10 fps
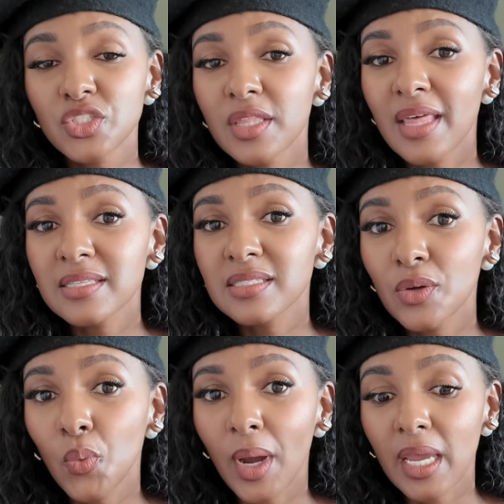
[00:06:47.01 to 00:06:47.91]
So that's
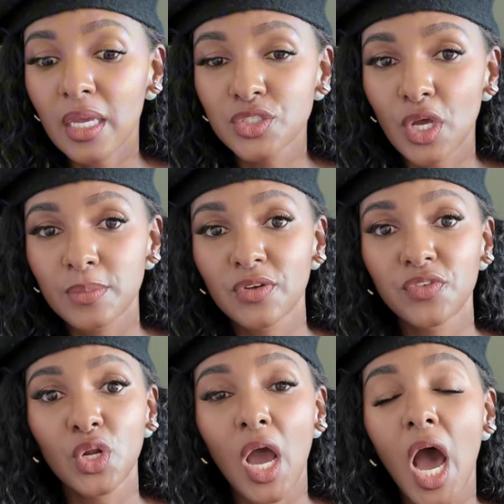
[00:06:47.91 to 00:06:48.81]
a way in terms
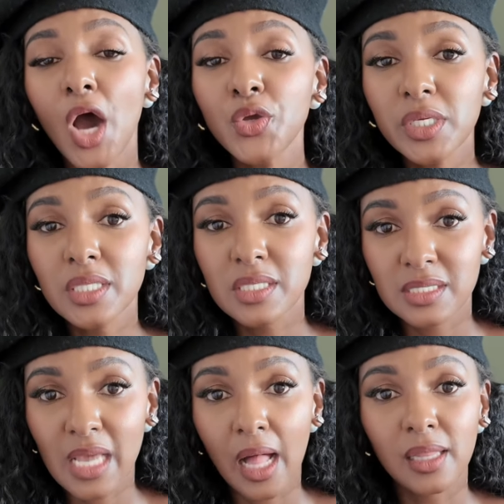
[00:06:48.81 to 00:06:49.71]
of, you know, how you can
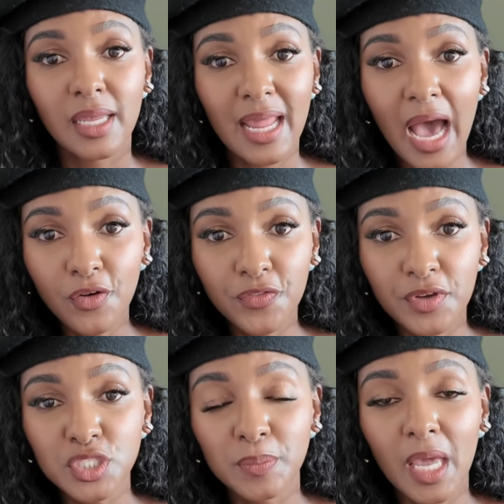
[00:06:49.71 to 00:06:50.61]
style an
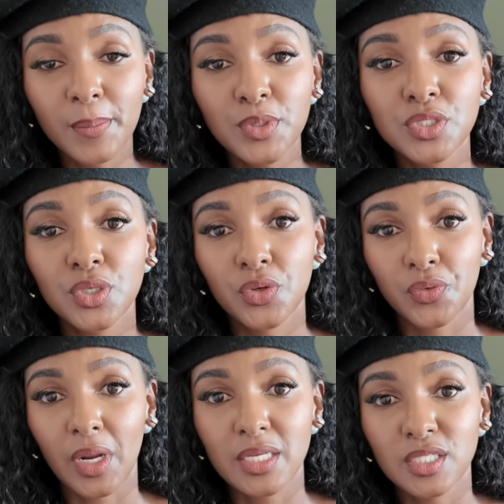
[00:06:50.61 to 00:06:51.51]
outfit to be able to
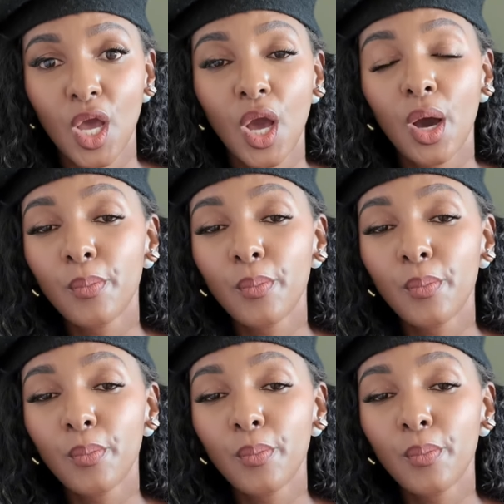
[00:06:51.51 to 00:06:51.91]
create